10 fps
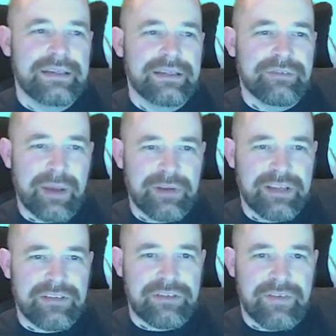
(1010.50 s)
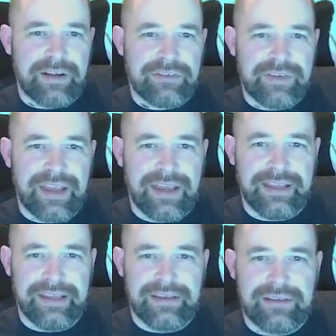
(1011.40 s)
For how many integer values of k
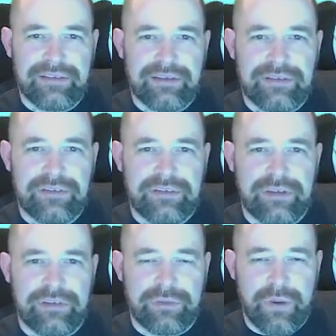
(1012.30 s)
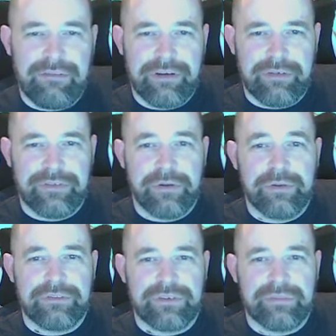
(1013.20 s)
is the square root of
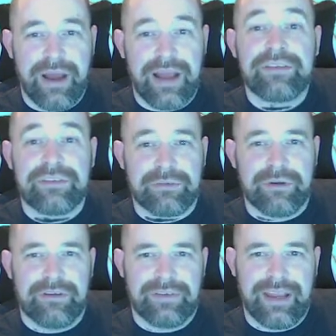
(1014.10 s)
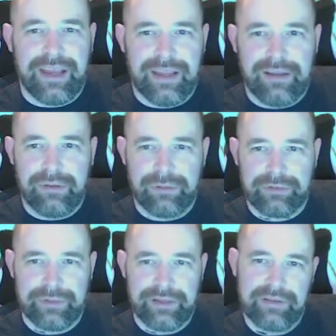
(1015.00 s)
200 minus the square root of k
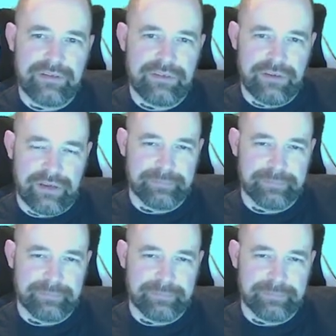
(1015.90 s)
also an integer?